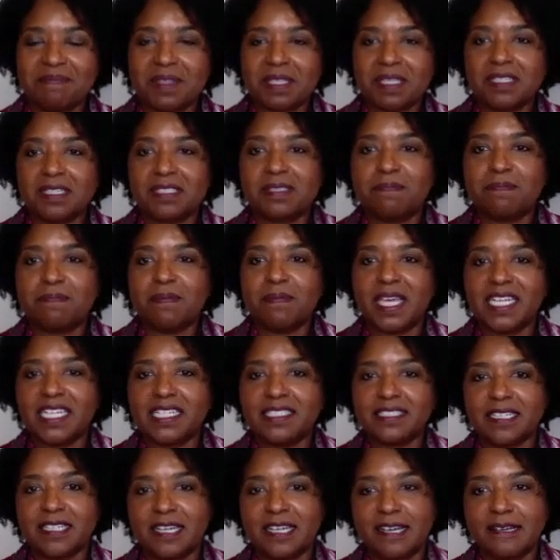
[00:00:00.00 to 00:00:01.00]
Because
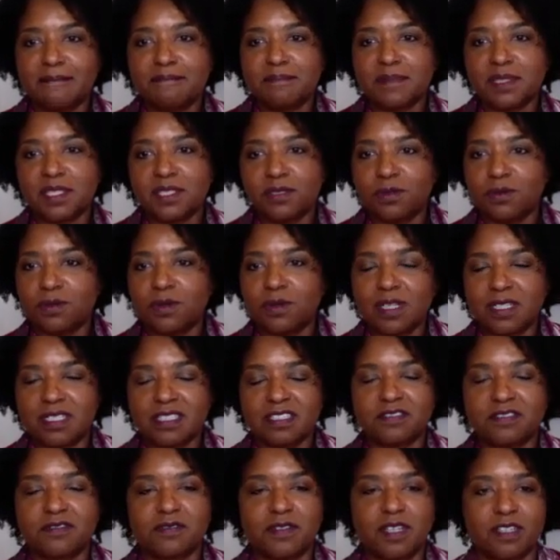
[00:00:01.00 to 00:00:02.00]
many times you all
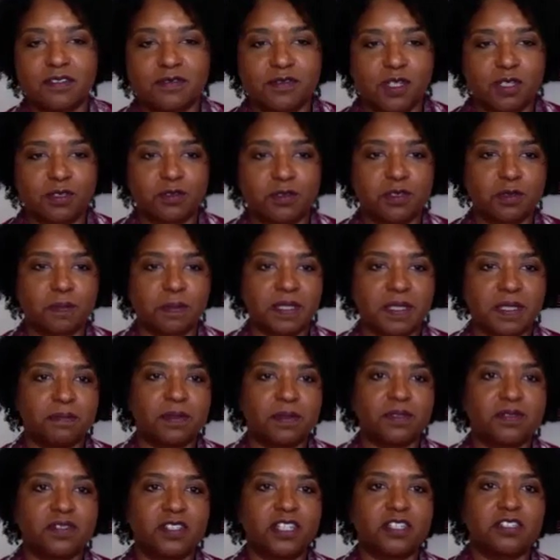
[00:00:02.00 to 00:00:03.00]
have coached
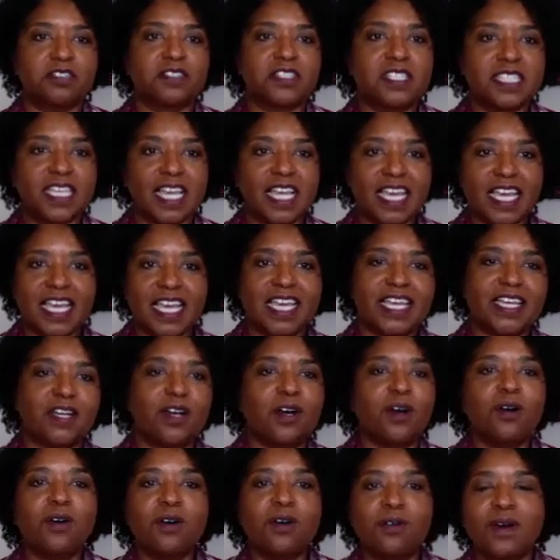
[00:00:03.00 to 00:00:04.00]
people. They're saying,
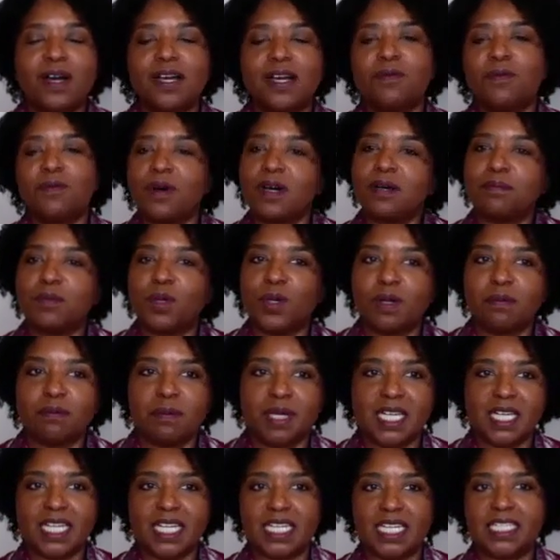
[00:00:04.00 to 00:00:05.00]
oh, I want more
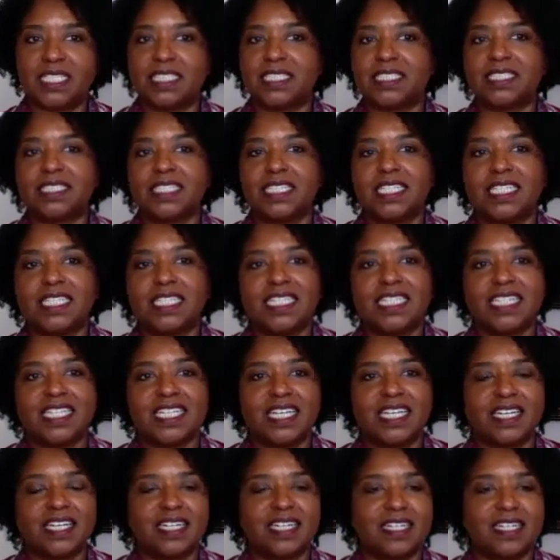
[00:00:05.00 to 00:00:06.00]
money.
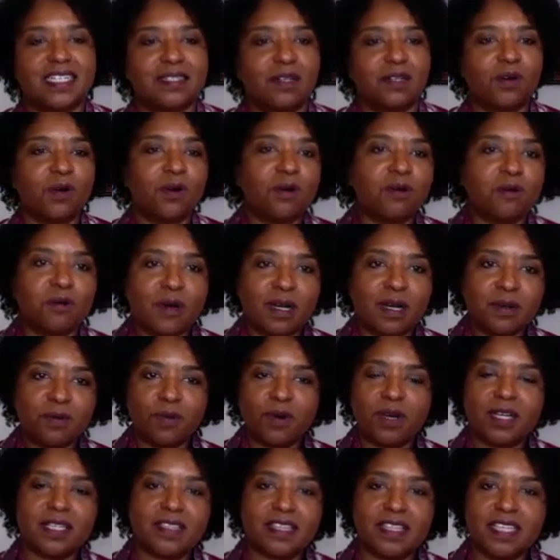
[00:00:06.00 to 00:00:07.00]
Oh, I
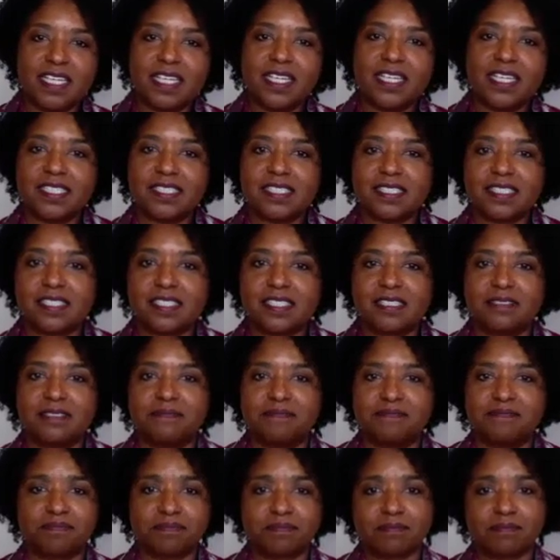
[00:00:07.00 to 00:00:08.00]
want this.
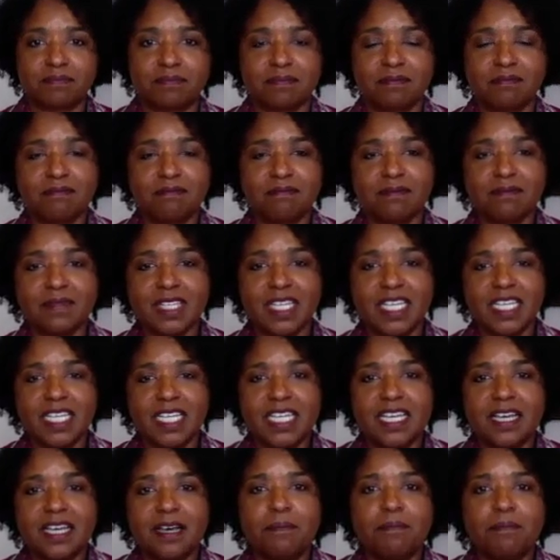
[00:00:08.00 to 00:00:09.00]

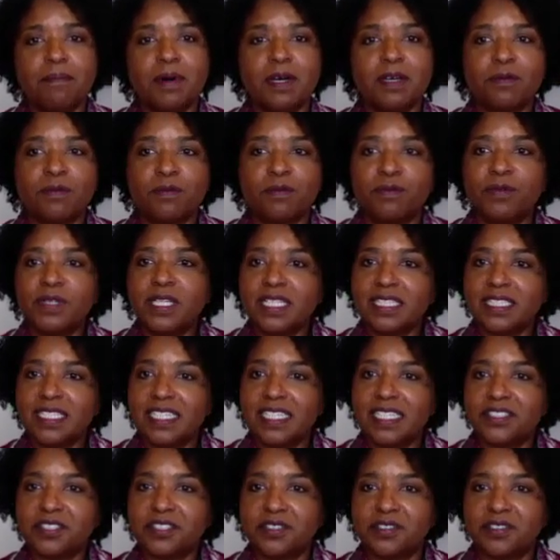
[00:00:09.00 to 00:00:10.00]
But really
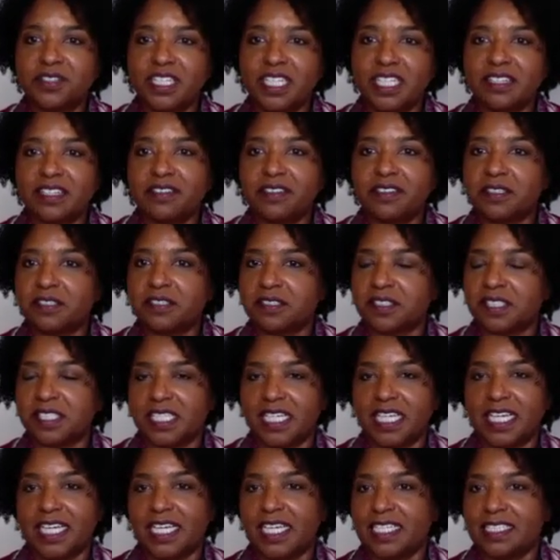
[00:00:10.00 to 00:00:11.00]
underneath they're
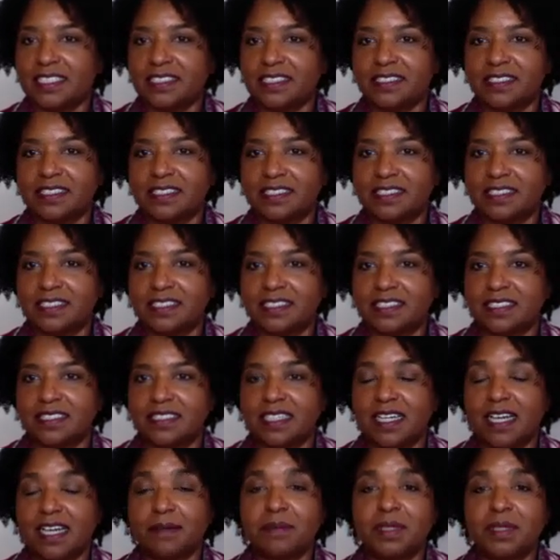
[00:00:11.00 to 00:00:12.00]
saying,
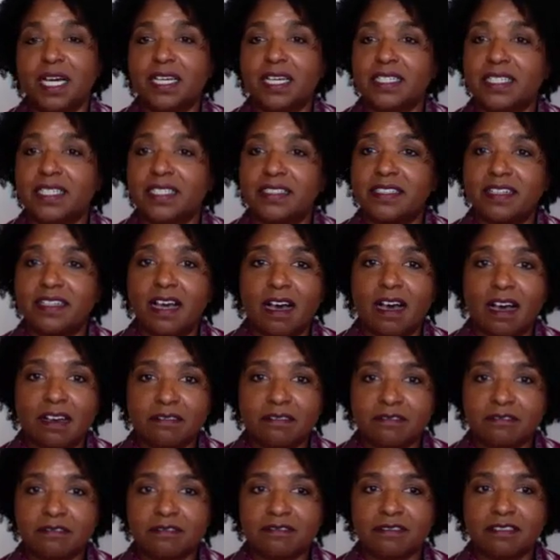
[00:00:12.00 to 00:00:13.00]
I'm not
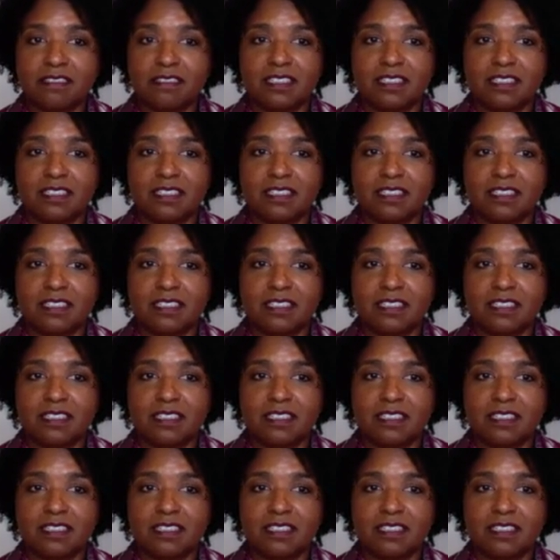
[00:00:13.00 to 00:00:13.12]
enough.